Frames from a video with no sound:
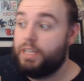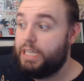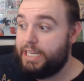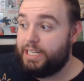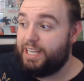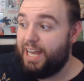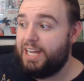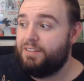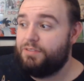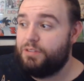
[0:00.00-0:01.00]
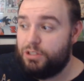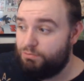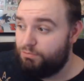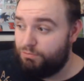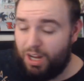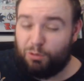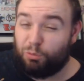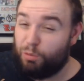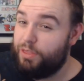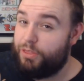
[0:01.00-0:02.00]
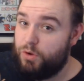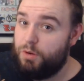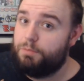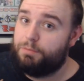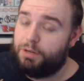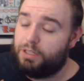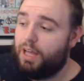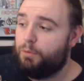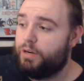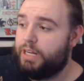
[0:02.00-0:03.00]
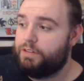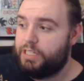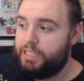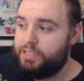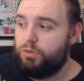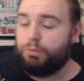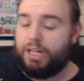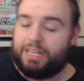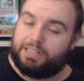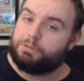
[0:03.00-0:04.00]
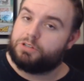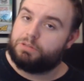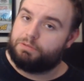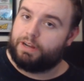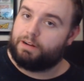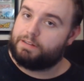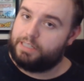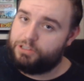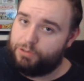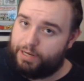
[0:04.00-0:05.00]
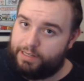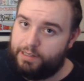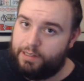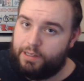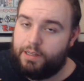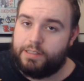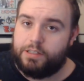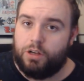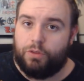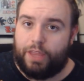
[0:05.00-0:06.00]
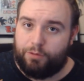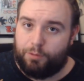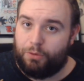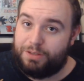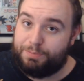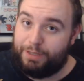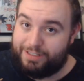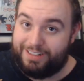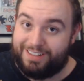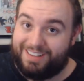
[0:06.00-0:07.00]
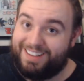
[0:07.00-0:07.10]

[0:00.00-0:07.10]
He can kind of not run through them, but a lot more damage. It is only blast damage to be fair. It's not strike. So that's where Broly's busted.